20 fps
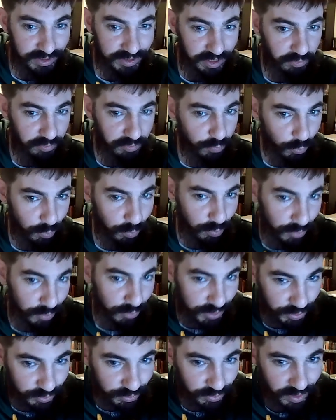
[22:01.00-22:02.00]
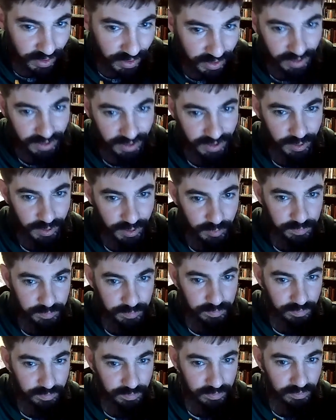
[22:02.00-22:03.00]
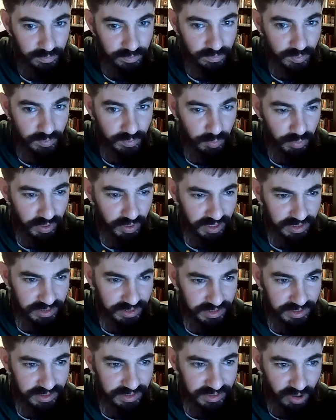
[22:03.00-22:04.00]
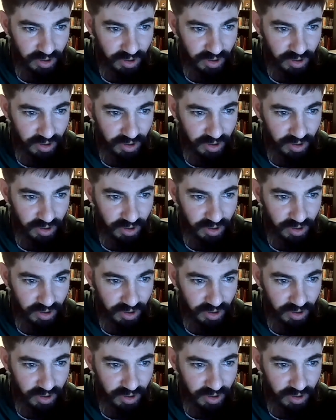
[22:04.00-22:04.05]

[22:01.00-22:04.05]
is like 4.2 because